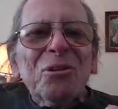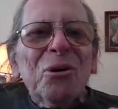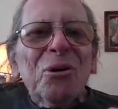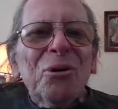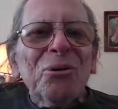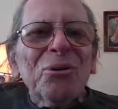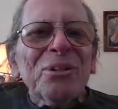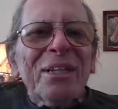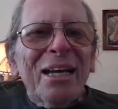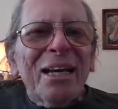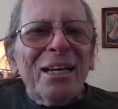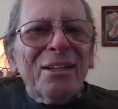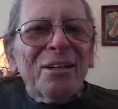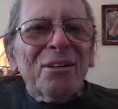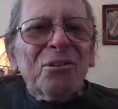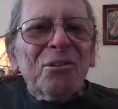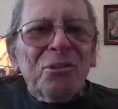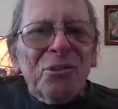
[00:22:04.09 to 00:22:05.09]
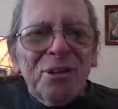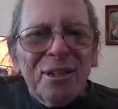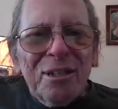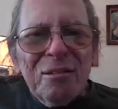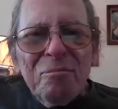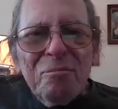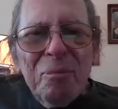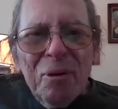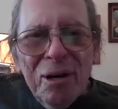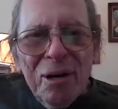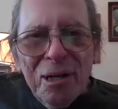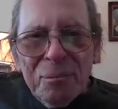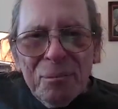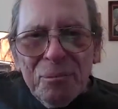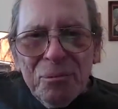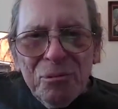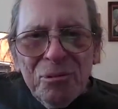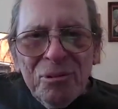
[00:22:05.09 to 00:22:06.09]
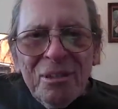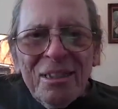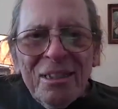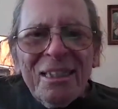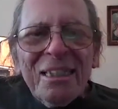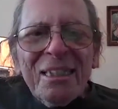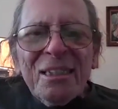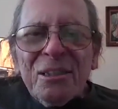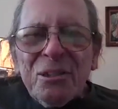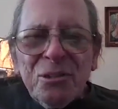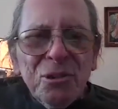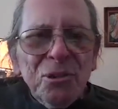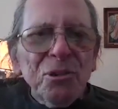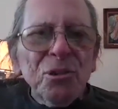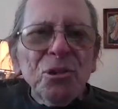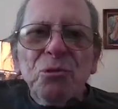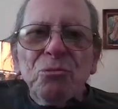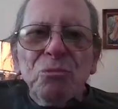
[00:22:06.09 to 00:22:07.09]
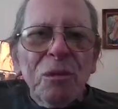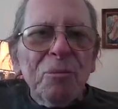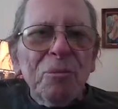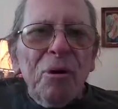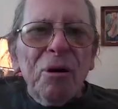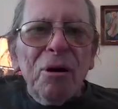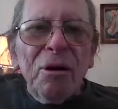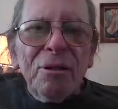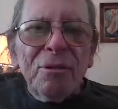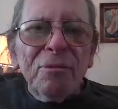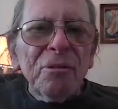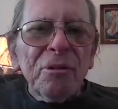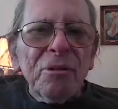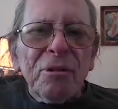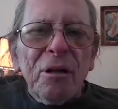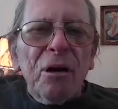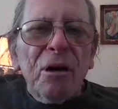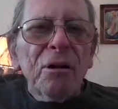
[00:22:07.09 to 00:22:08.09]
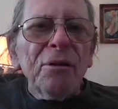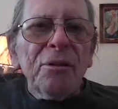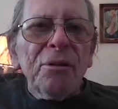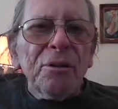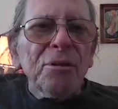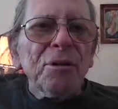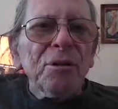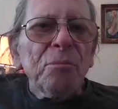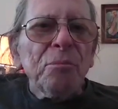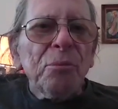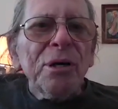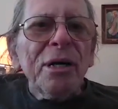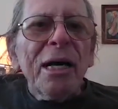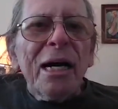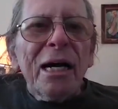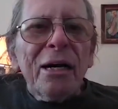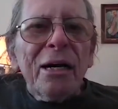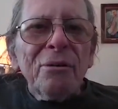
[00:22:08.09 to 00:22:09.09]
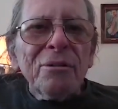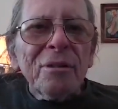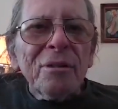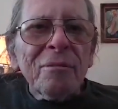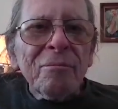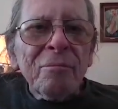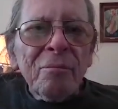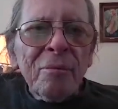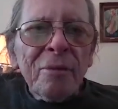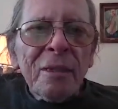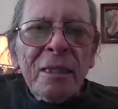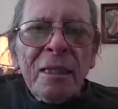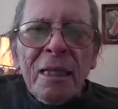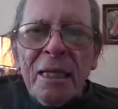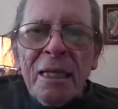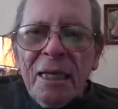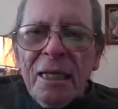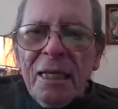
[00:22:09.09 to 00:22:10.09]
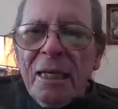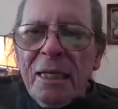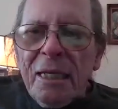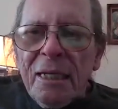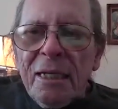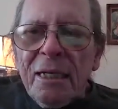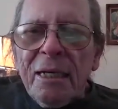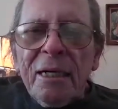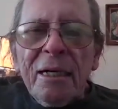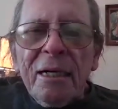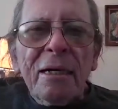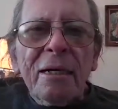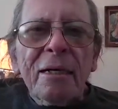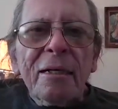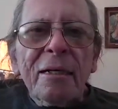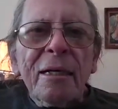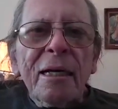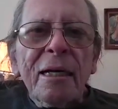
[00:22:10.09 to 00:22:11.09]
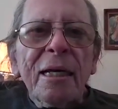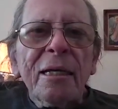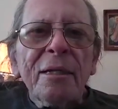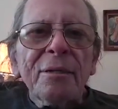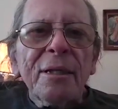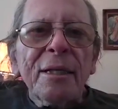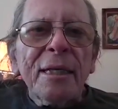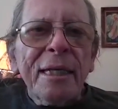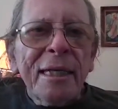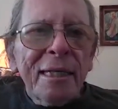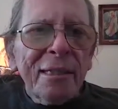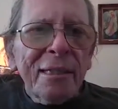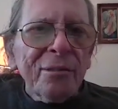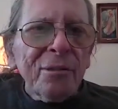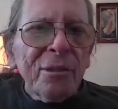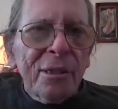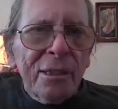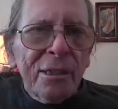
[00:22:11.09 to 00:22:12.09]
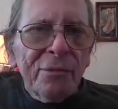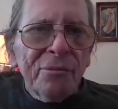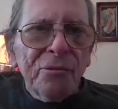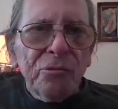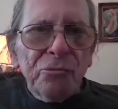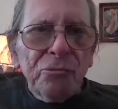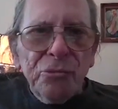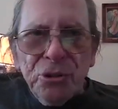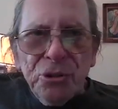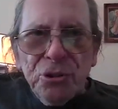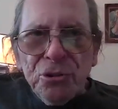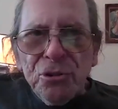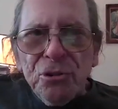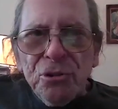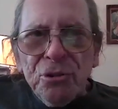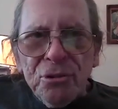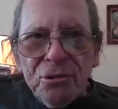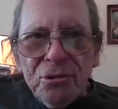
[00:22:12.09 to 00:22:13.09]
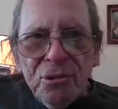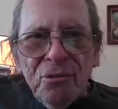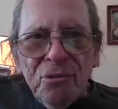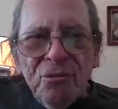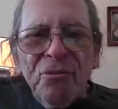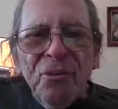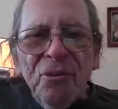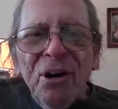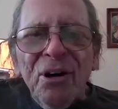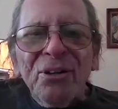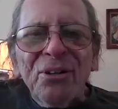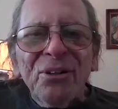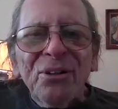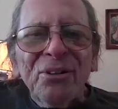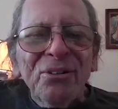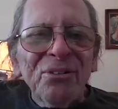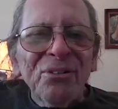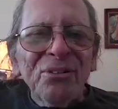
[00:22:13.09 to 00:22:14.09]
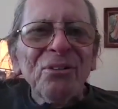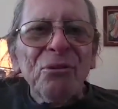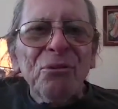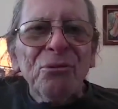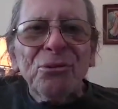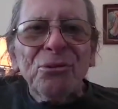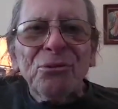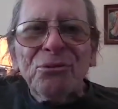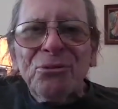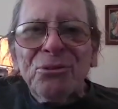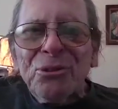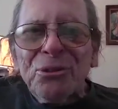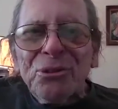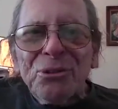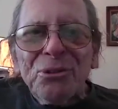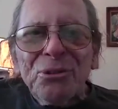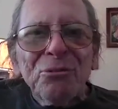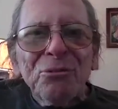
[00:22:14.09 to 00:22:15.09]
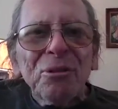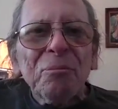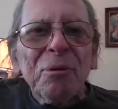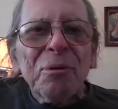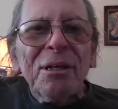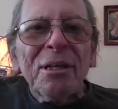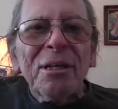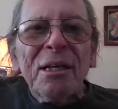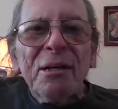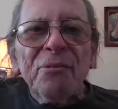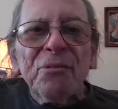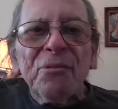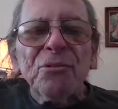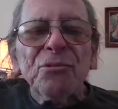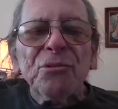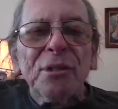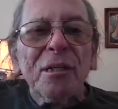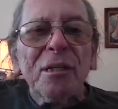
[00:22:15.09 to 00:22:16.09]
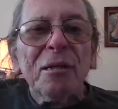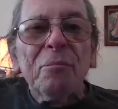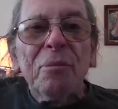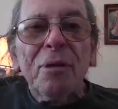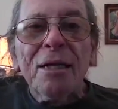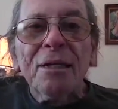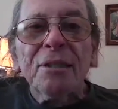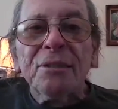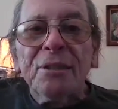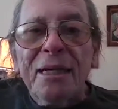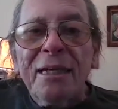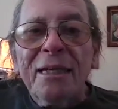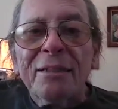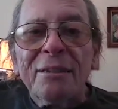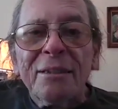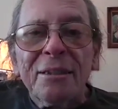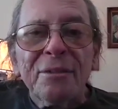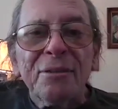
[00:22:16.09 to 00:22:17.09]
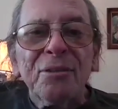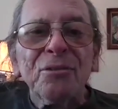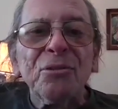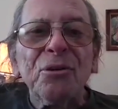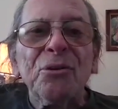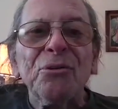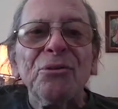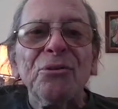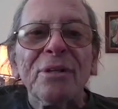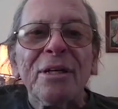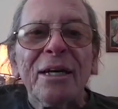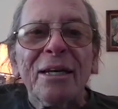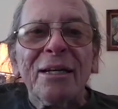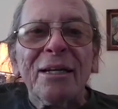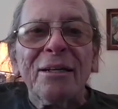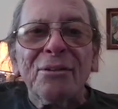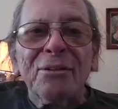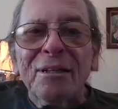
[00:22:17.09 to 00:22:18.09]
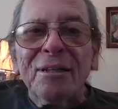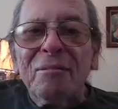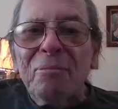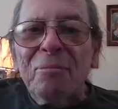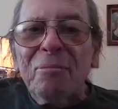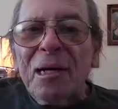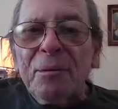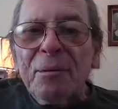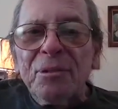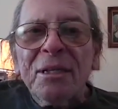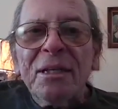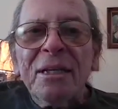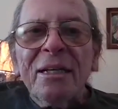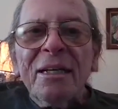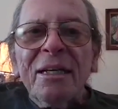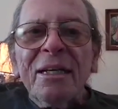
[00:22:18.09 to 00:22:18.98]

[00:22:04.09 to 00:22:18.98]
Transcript: corrugated drain pipes. Just sweep all of the debris out. And the hint of riches to follow through to you would be if there's any black sand in these corrugated drain pipes.